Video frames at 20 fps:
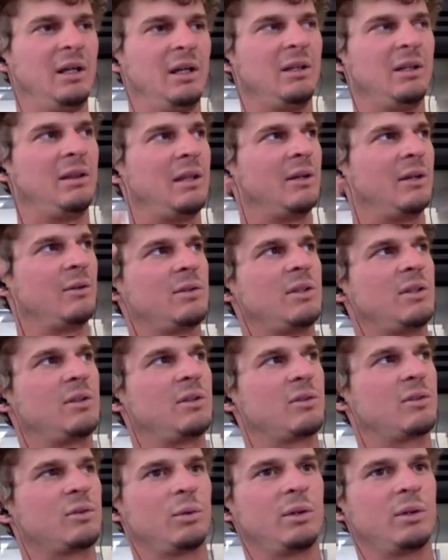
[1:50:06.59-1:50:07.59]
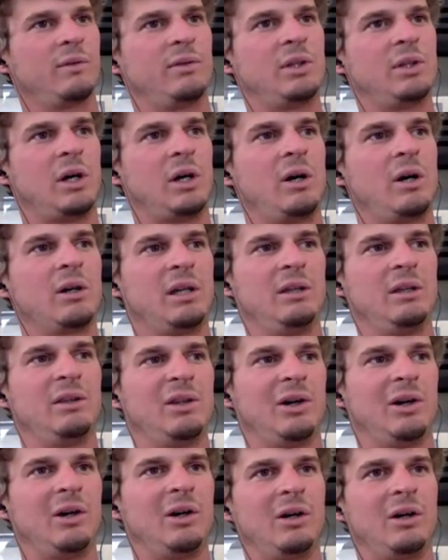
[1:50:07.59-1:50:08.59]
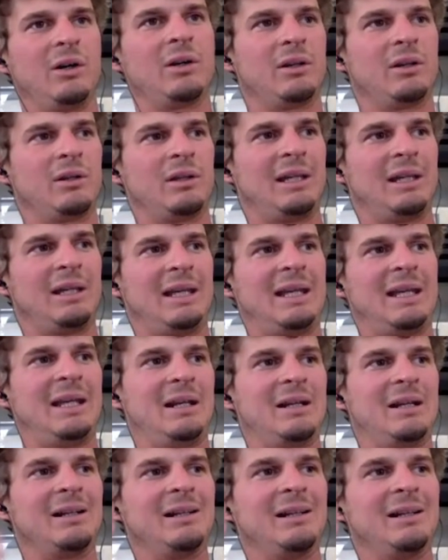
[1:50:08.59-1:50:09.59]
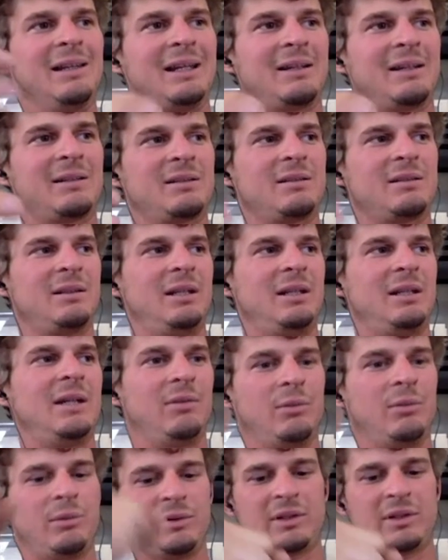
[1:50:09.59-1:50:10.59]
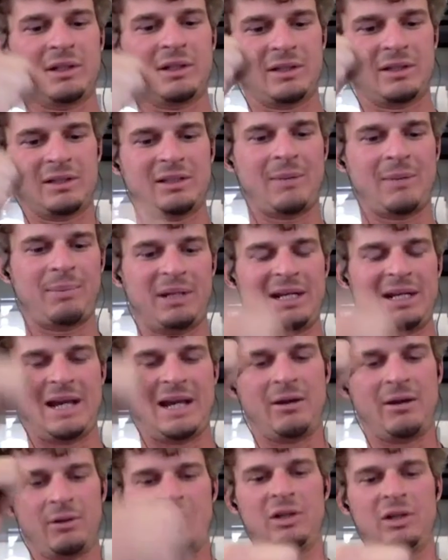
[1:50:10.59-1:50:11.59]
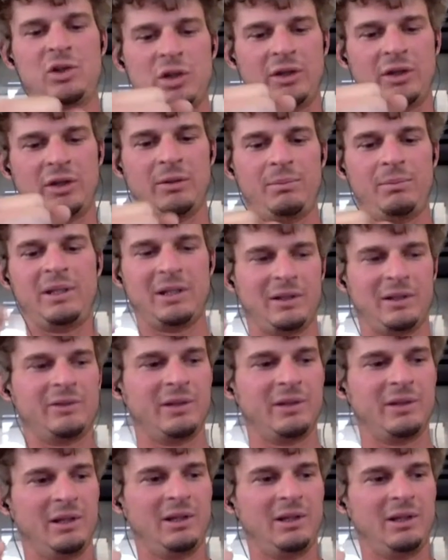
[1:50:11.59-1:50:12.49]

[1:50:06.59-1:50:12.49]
there's this sort of dog eat dog and cliques and everyone's like stepping down on each other because